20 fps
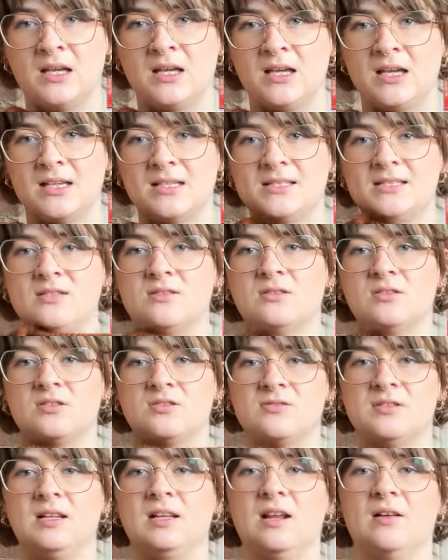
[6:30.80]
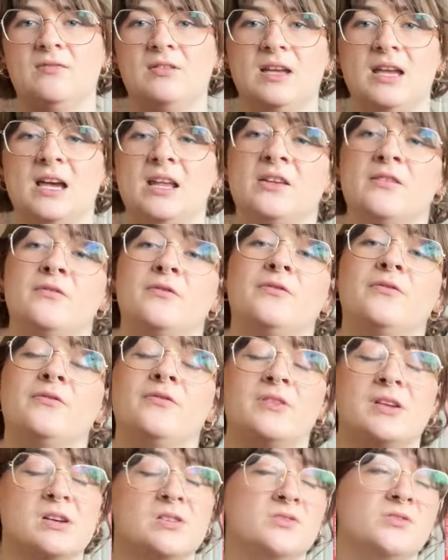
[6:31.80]
it still looks really lovely and it
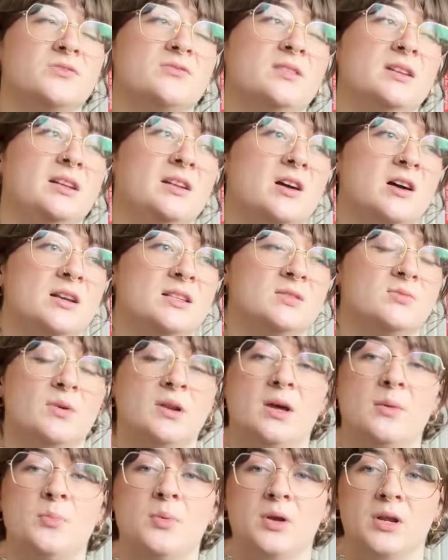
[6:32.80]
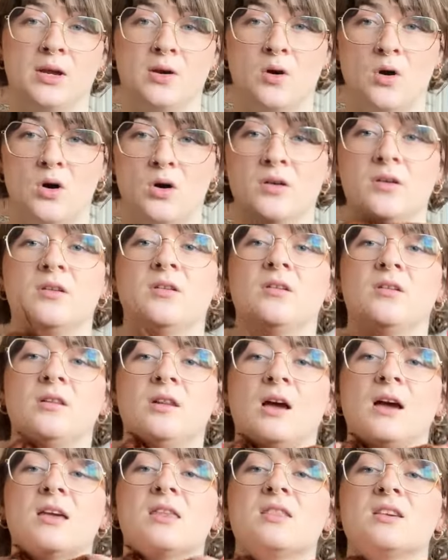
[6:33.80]
feels really nice when I put it on,
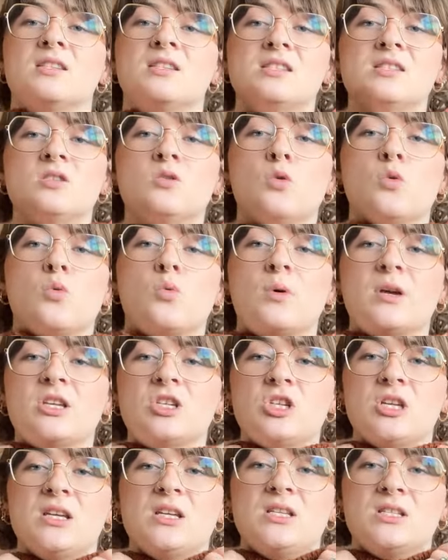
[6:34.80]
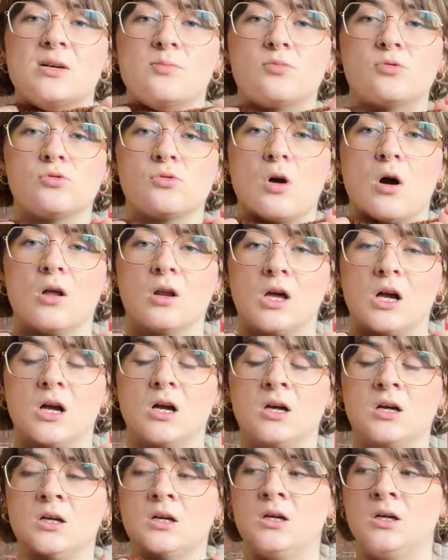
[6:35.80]
like this squishy double collar
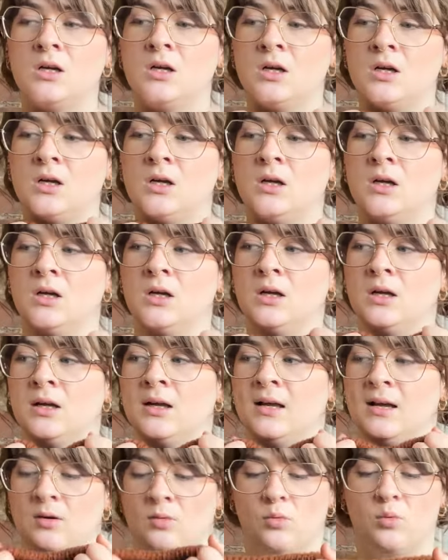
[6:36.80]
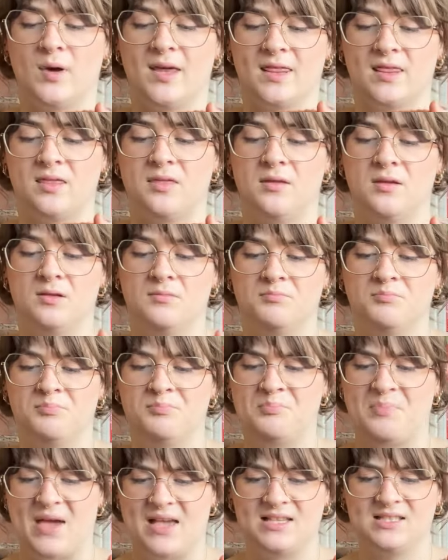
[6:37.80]
with
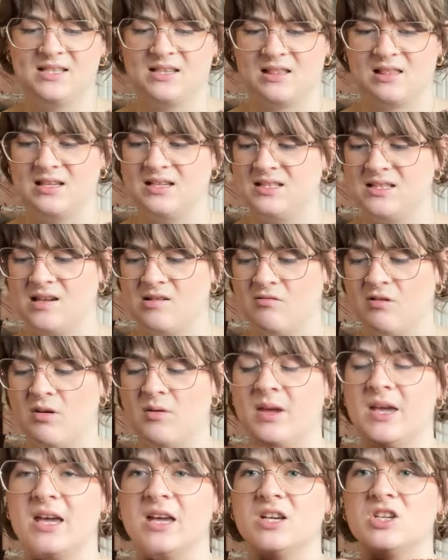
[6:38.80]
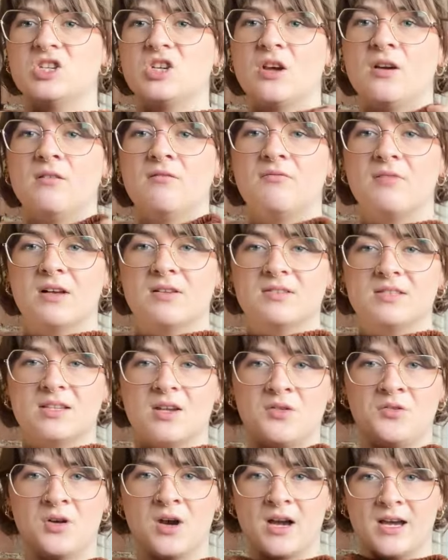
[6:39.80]
basically zero itch. Felt so
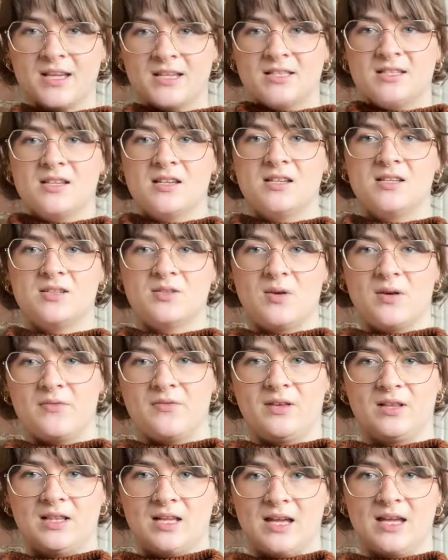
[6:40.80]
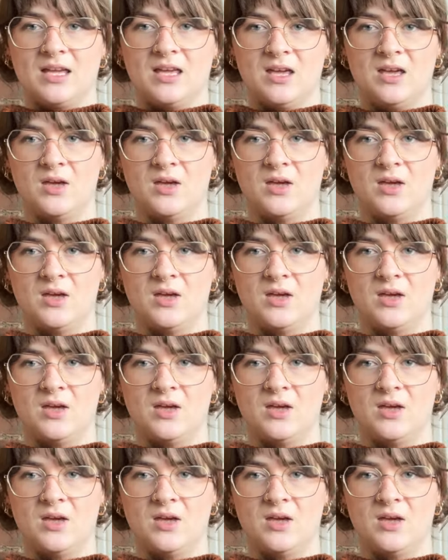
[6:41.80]
nice. So I feel like